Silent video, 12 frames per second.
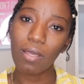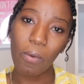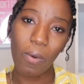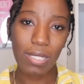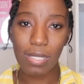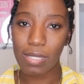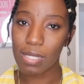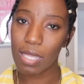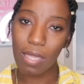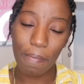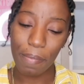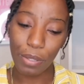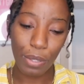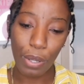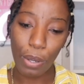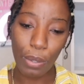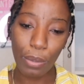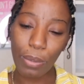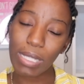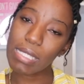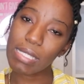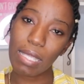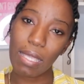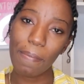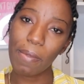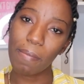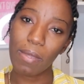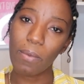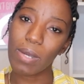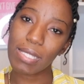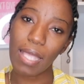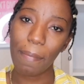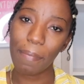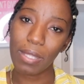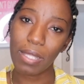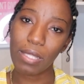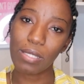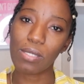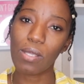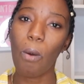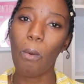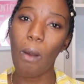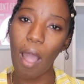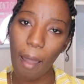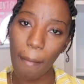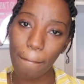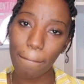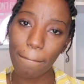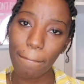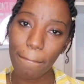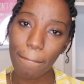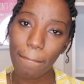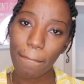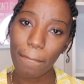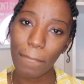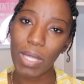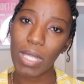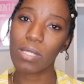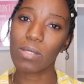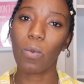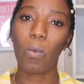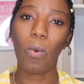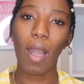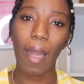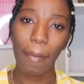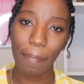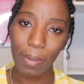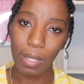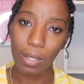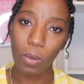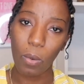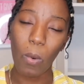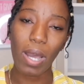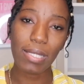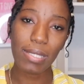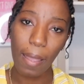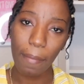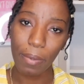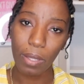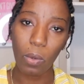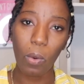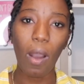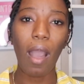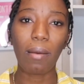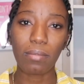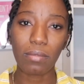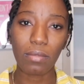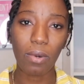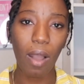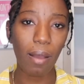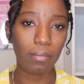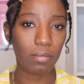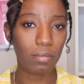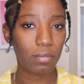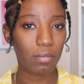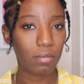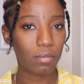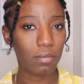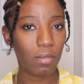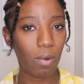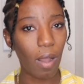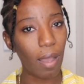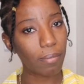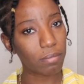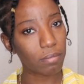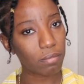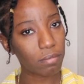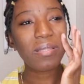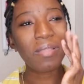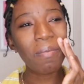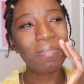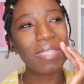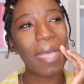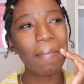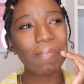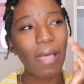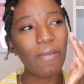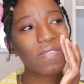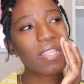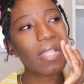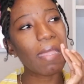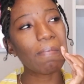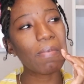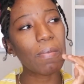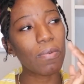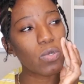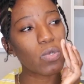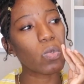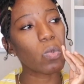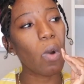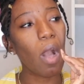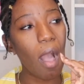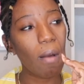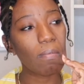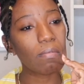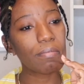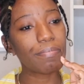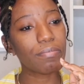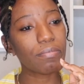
What is keeping? No, what is keeping me? What's happening? So WAAN means what happened, what happened. WAAN, what happened. Sometimes I feel like people use WAAN